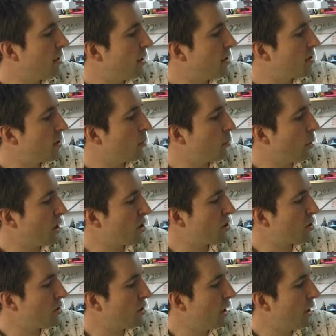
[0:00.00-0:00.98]
is the
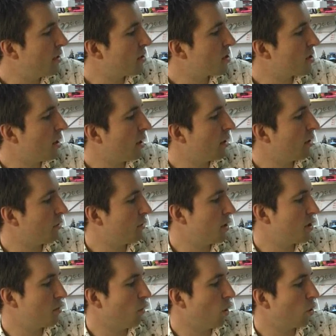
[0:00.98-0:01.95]
pressure inside of
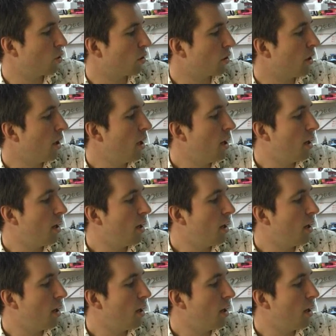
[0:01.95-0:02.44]
this motor.